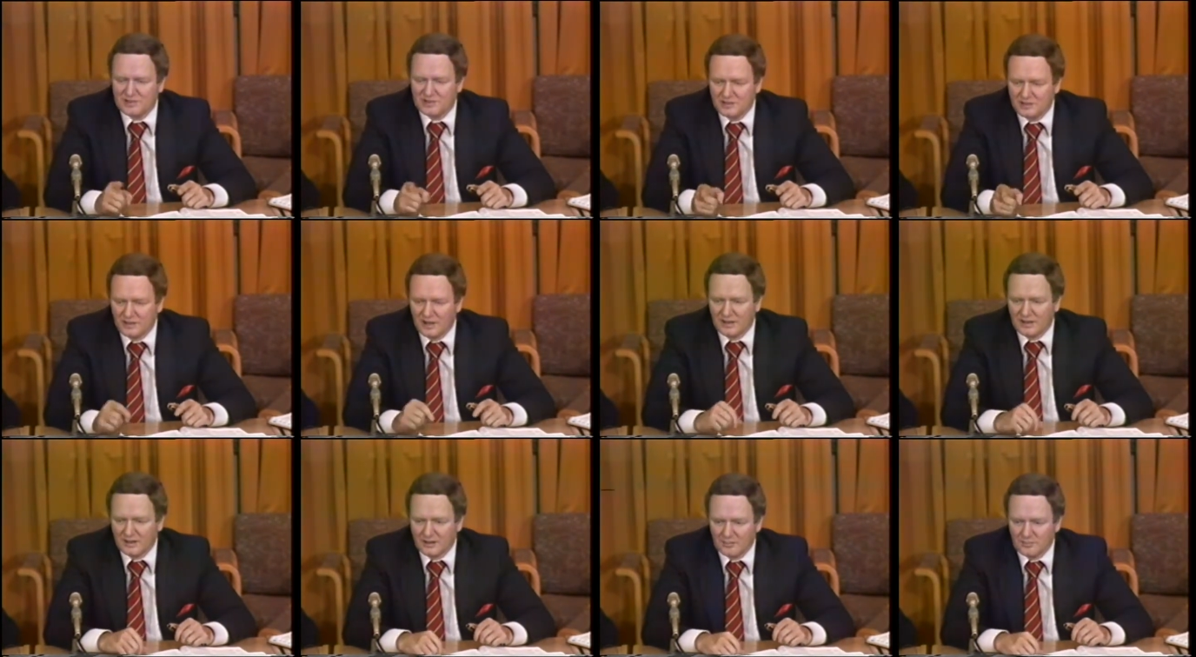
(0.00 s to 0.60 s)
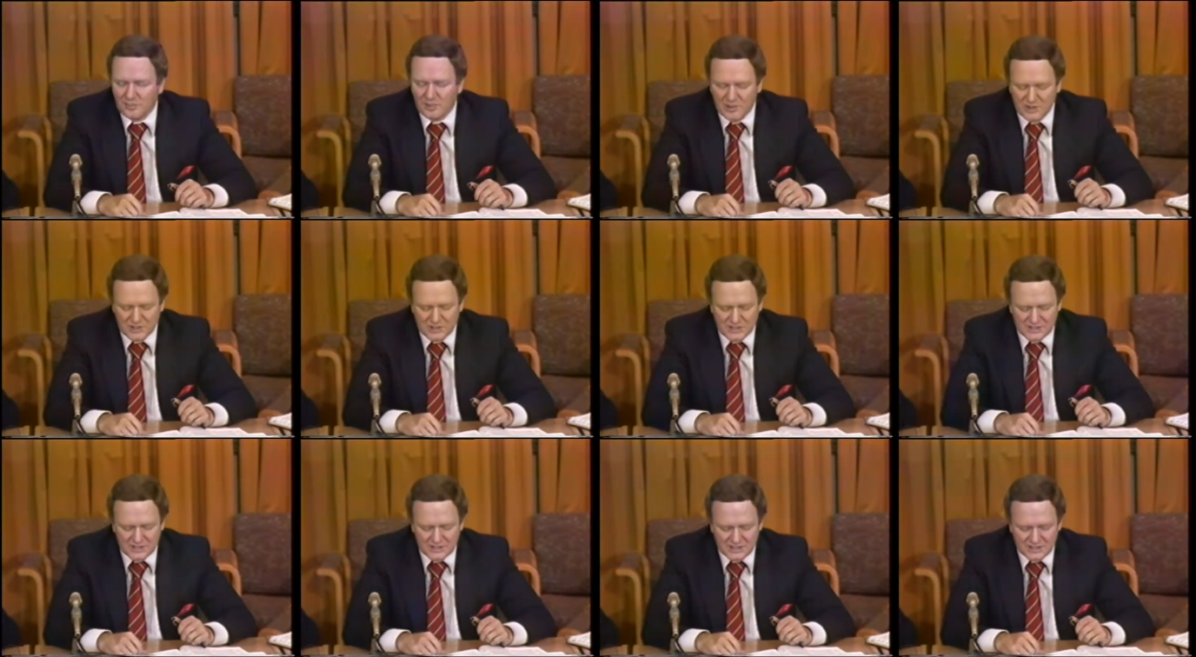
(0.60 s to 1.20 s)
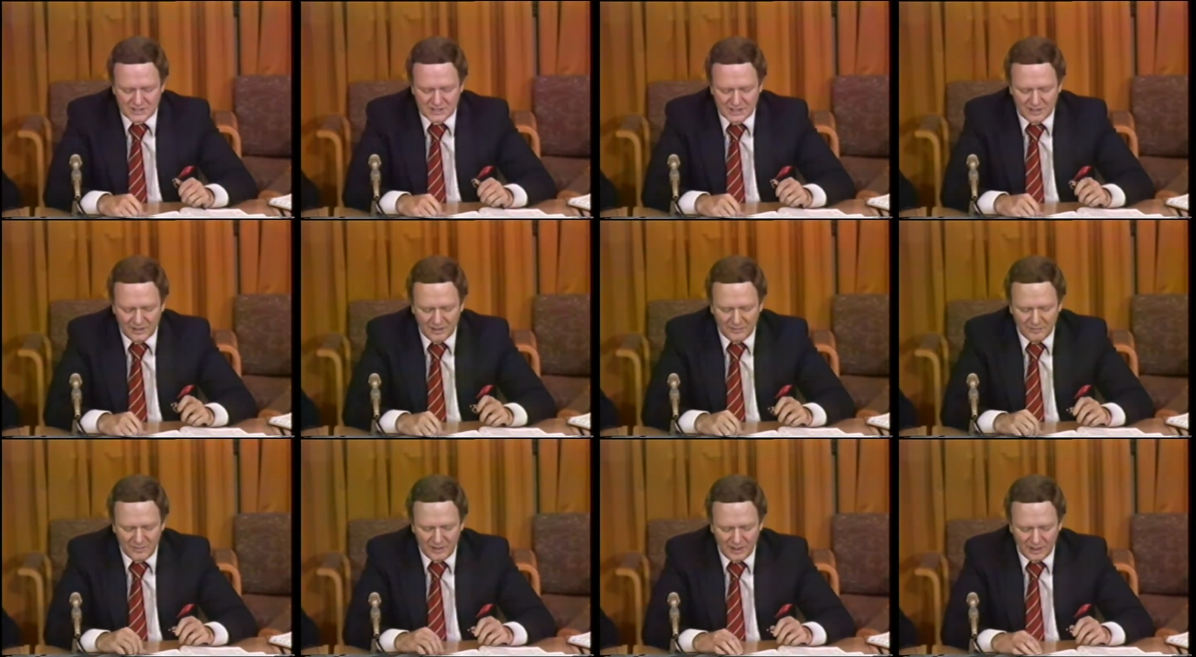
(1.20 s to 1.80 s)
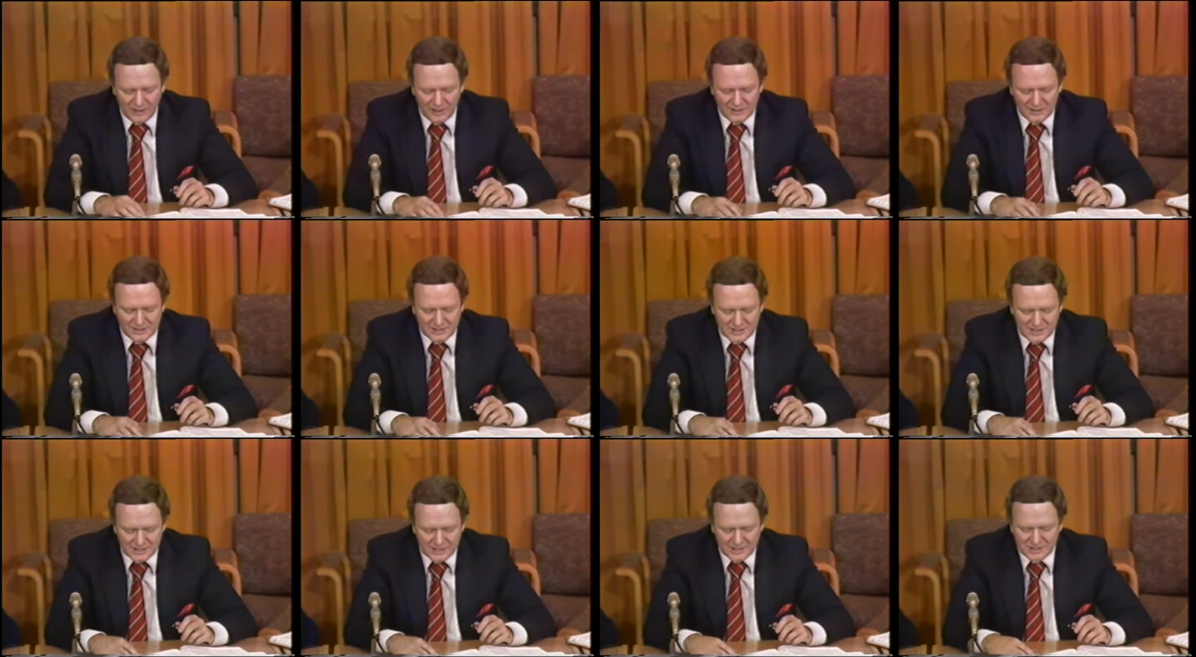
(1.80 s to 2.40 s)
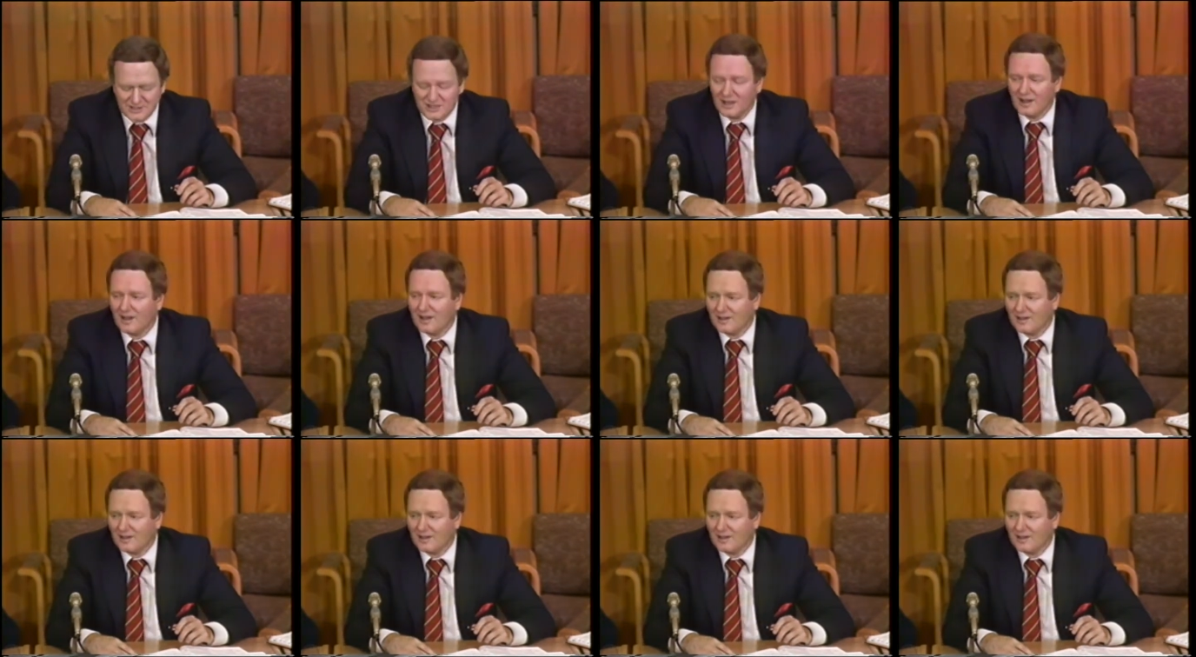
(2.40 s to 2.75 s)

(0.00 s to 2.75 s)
young person's uh, parent and such?